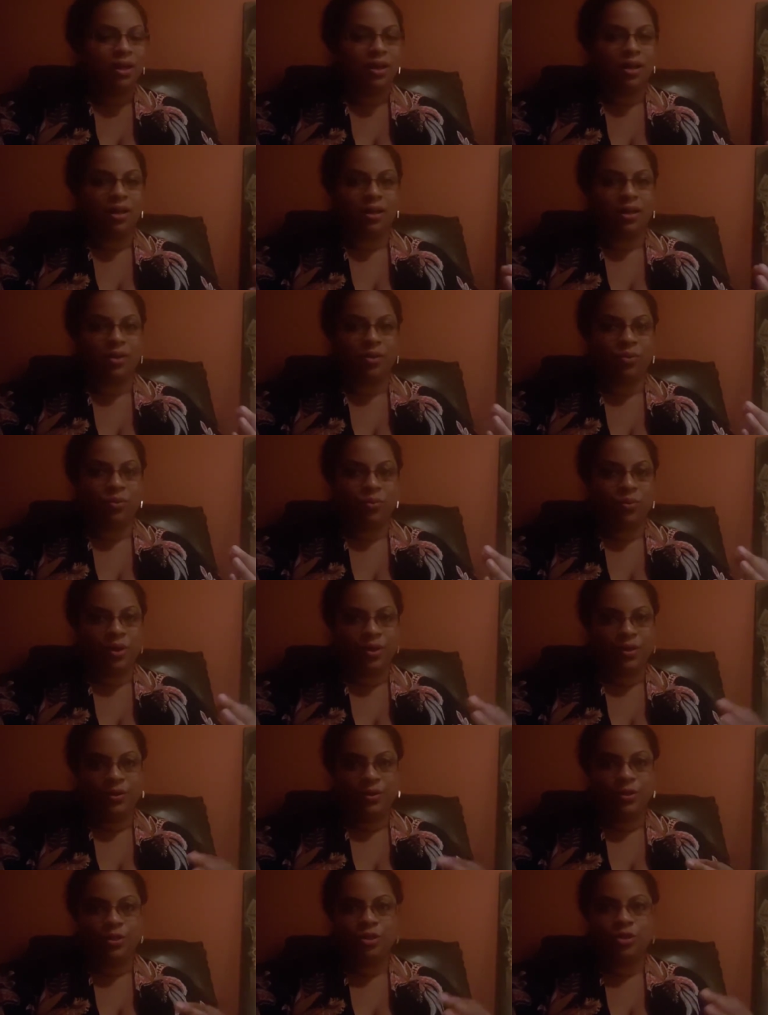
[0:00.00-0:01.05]
Uh,
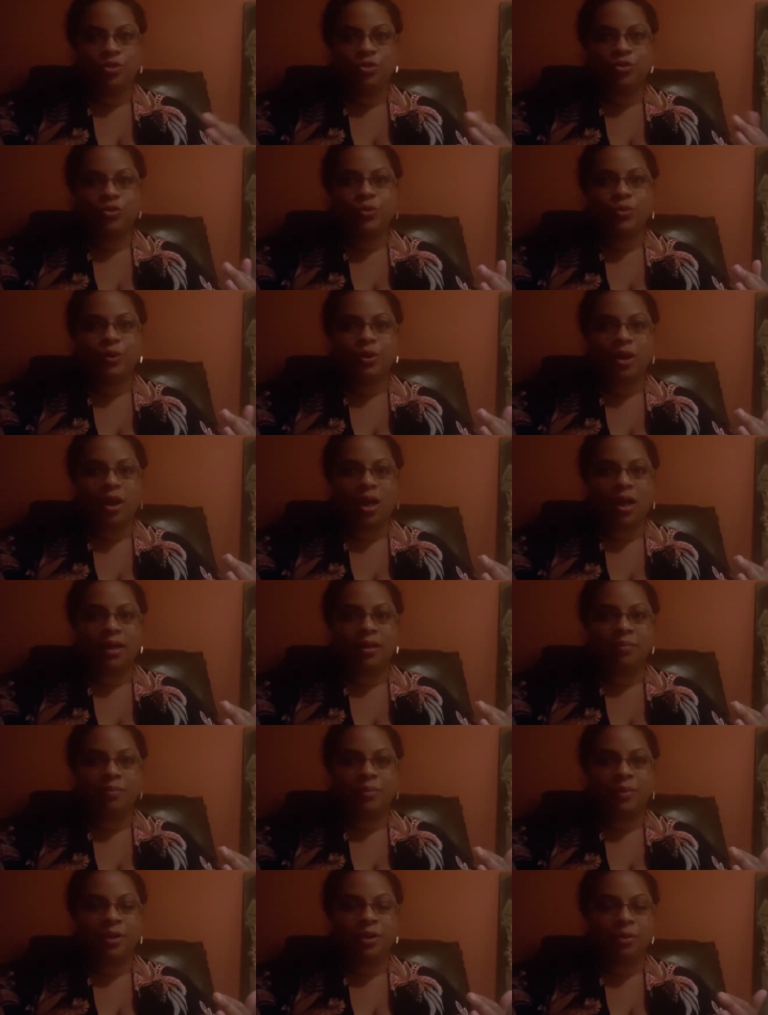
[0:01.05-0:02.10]
whether it's true or not,
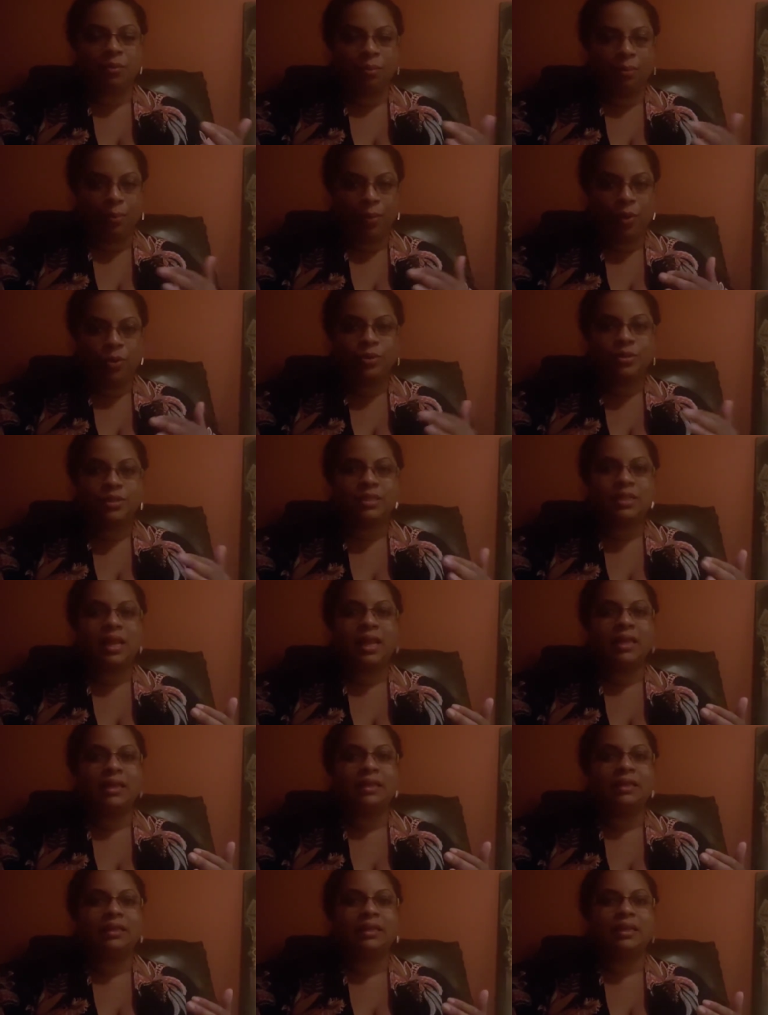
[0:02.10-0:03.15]
but most
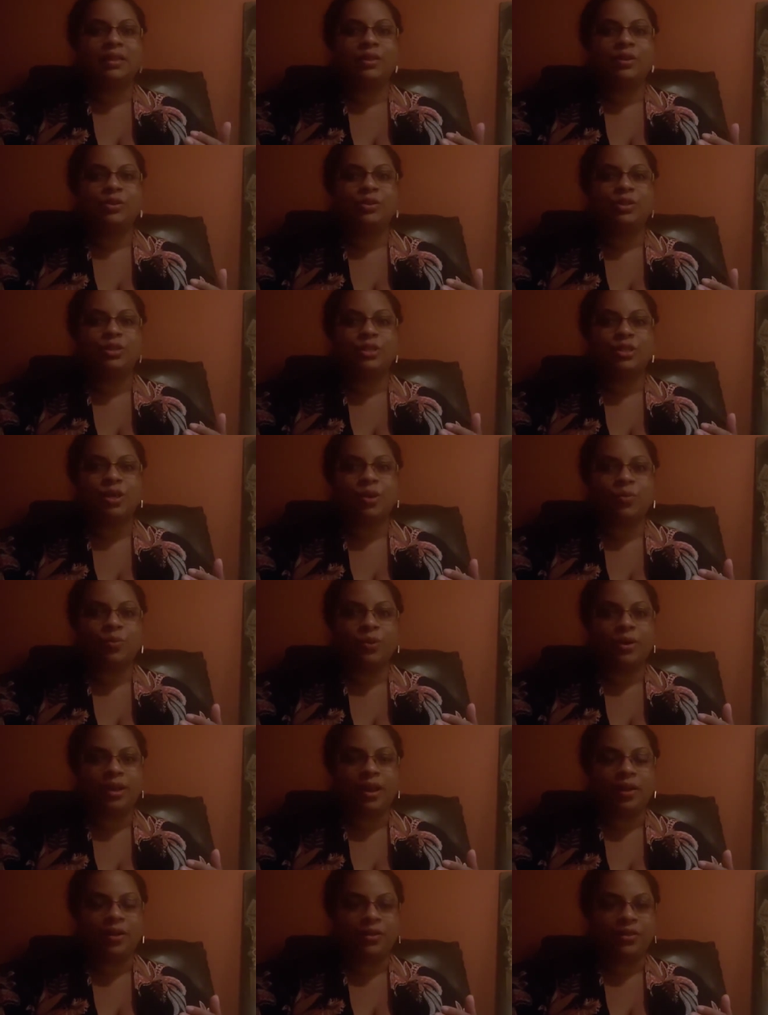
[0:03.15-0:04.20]
likely there's
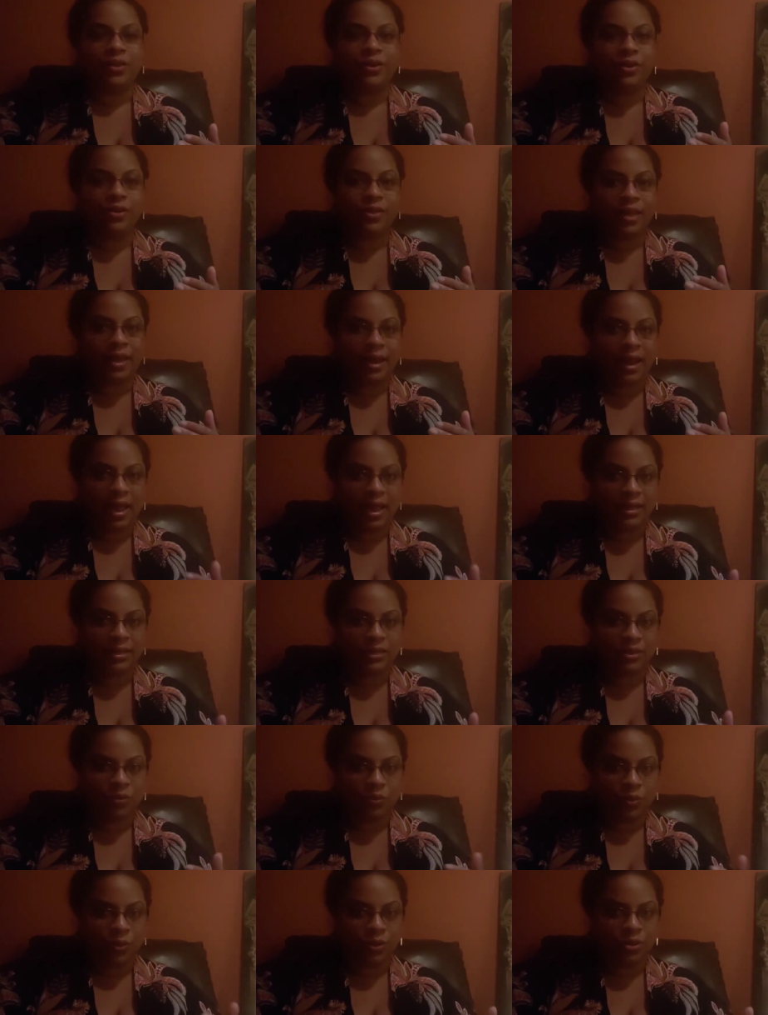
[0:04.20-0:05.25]
someone out there that has
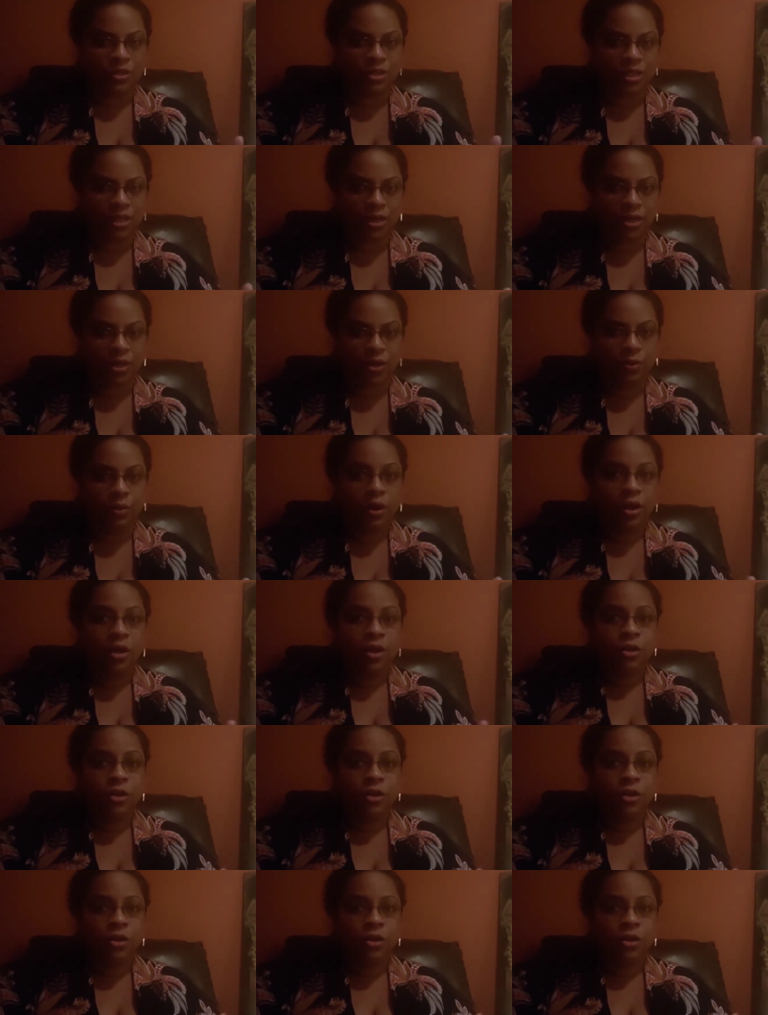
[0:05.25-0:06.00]
it worse than you.